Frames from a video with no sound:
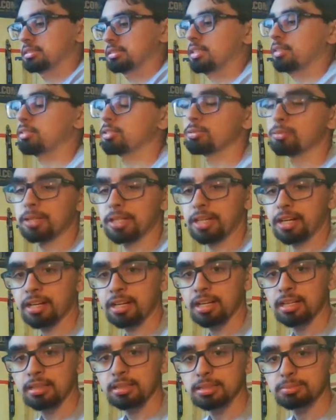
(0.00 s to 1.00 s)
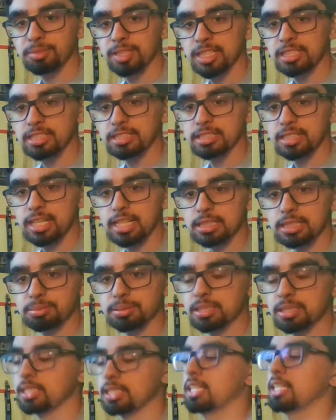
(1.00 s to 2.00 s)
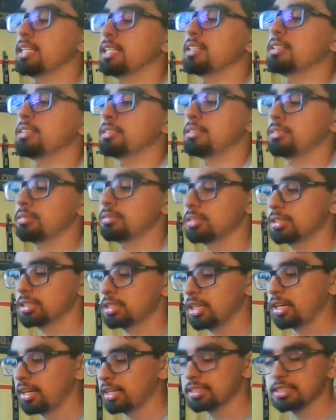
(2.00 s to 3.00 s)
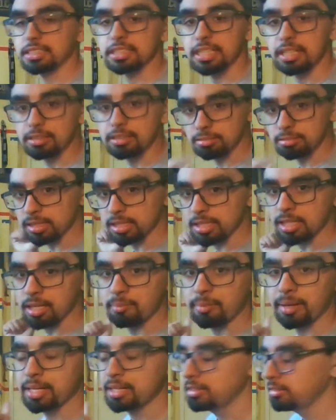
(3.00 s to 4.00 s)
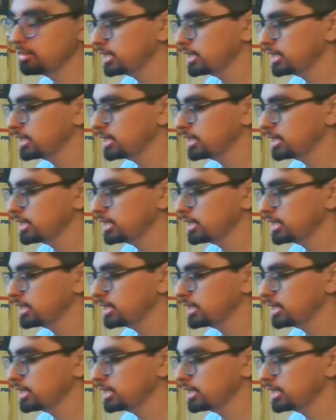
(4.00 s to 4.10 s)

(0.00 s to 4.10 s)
I was working on this mini slash, putting in new shocks, and I was working on my new